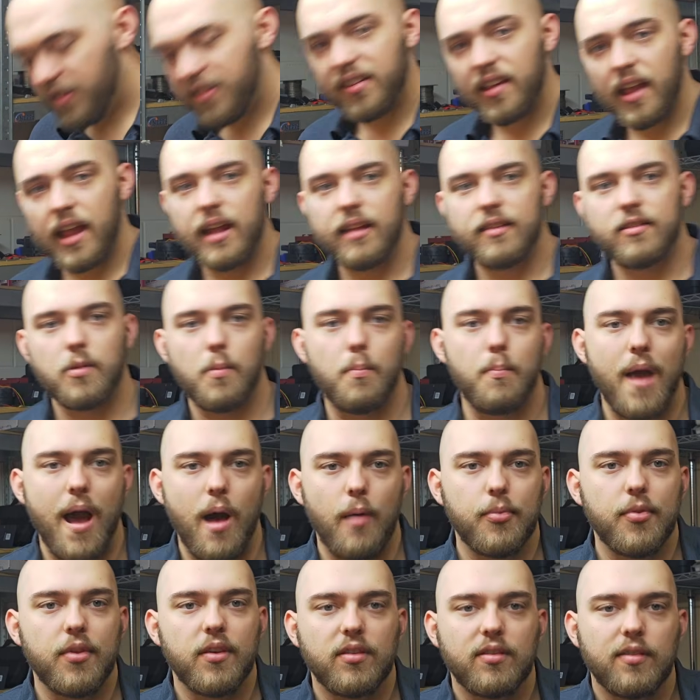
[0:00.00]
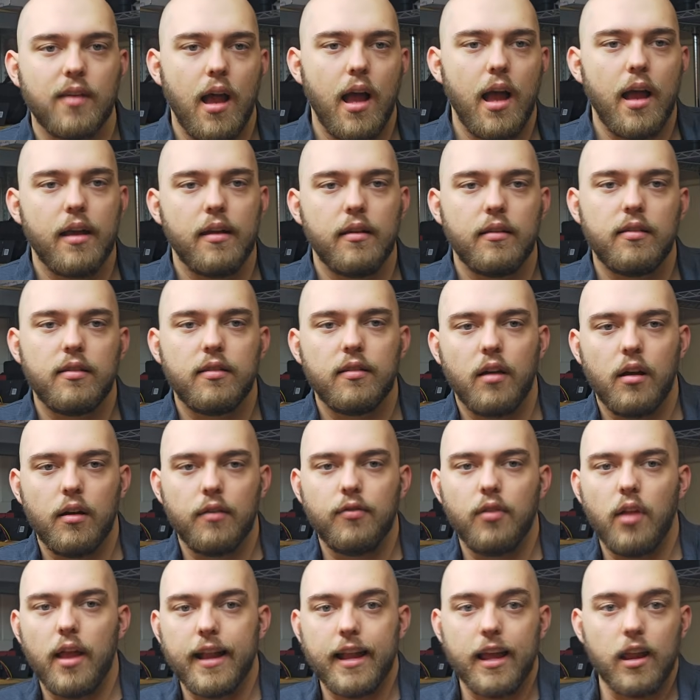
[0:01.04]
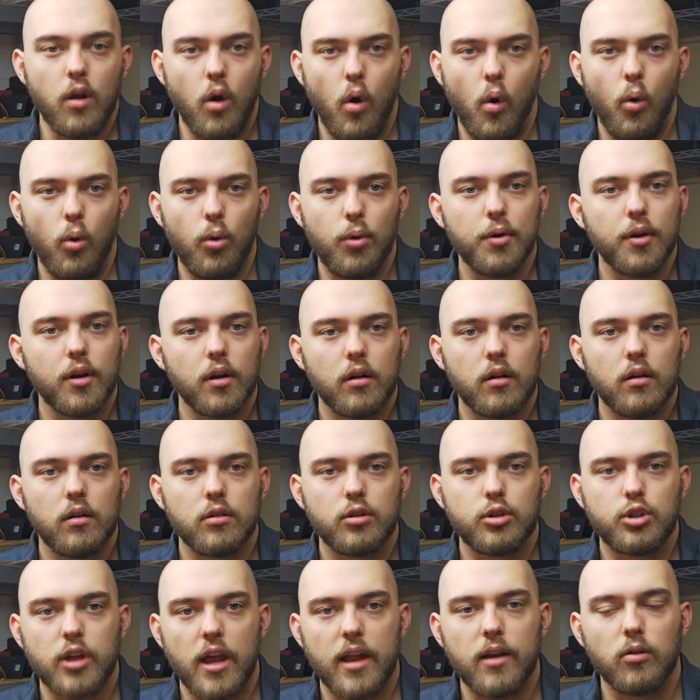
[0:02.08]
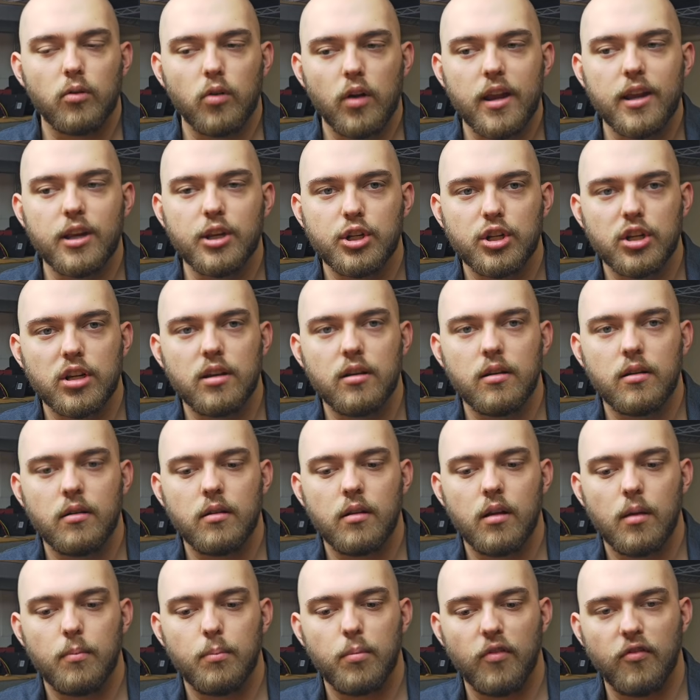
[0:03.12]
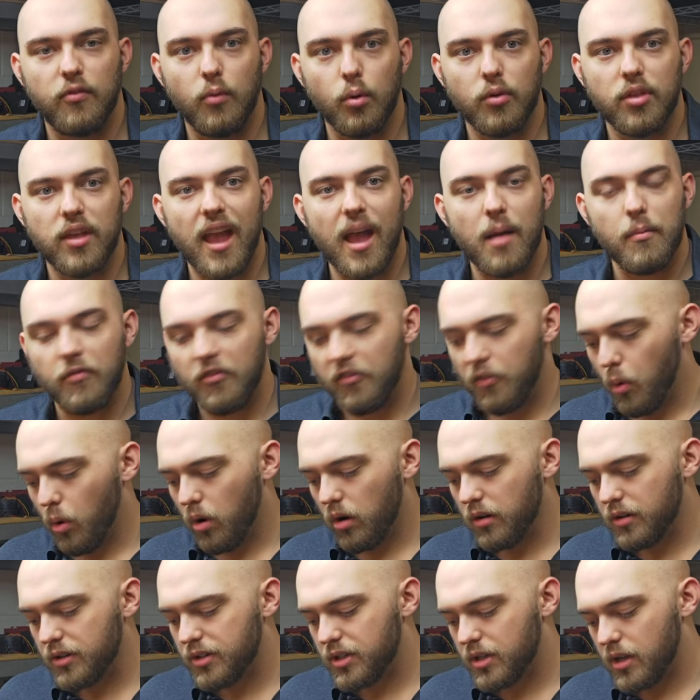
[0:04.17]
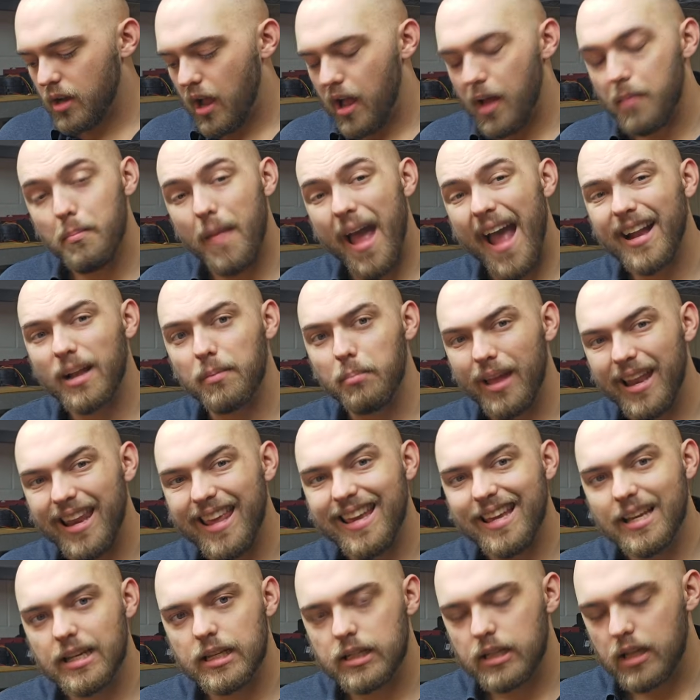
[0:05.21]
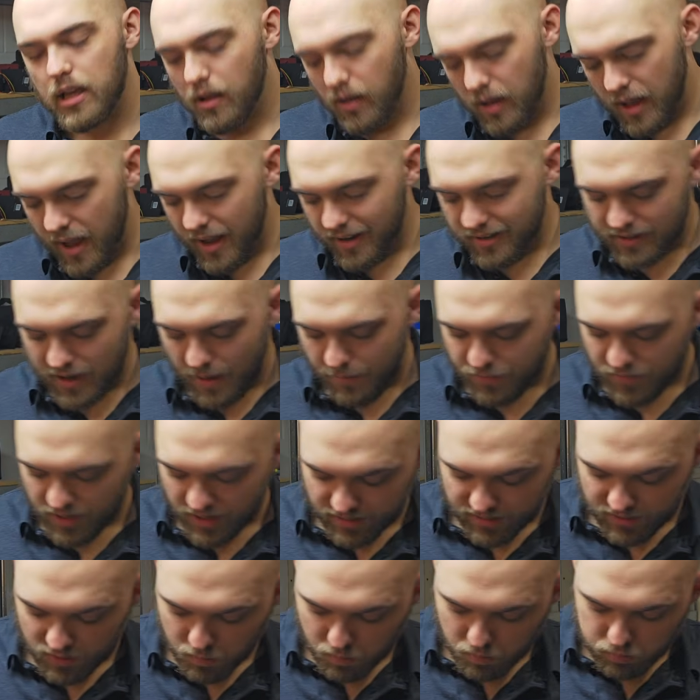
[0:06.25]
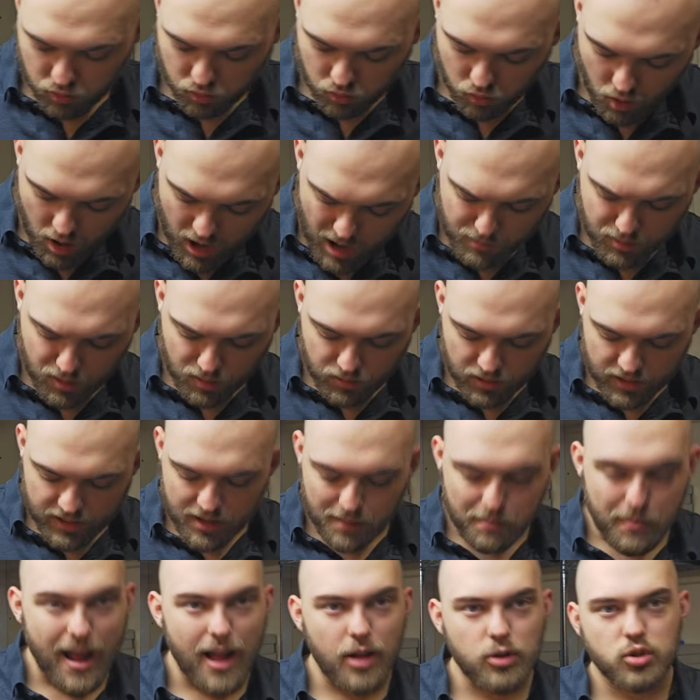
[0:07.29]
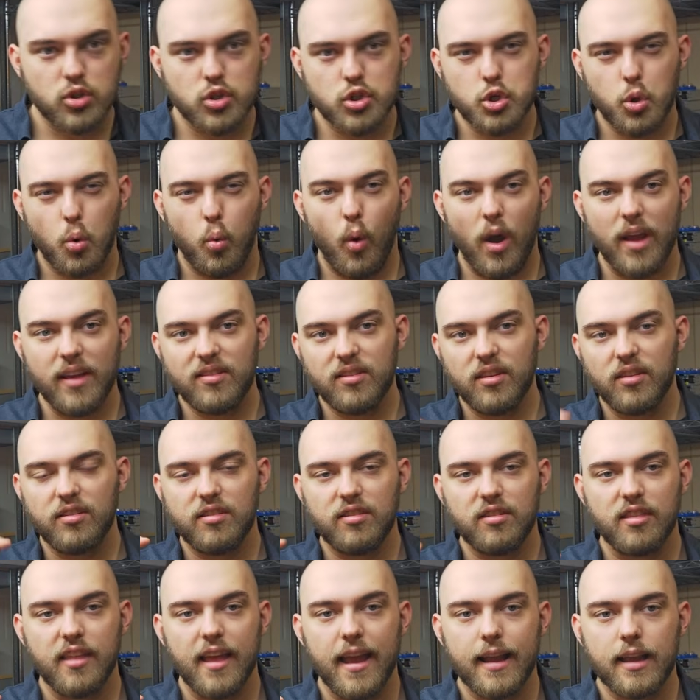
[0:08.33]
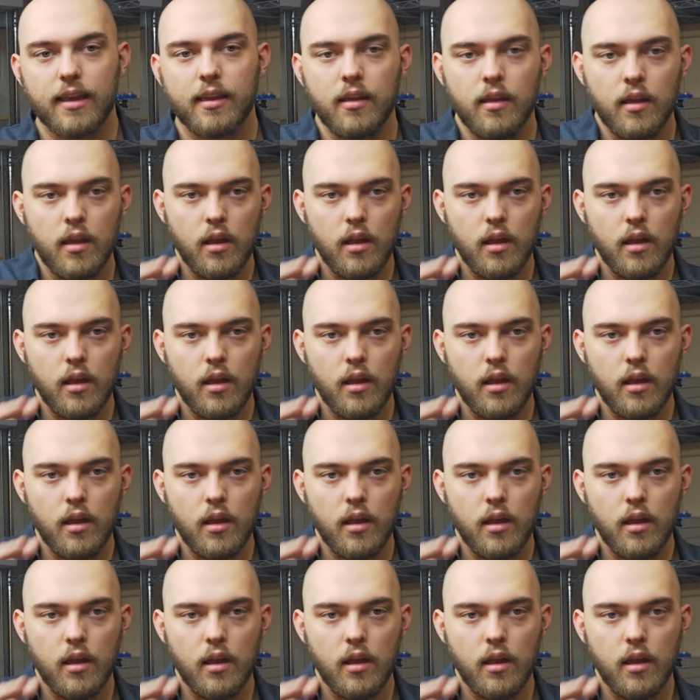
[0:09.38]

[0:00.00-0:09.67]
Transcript: say it's about the size of like an older generation before the M4's Mac Mini, except it's probably about twice as thick.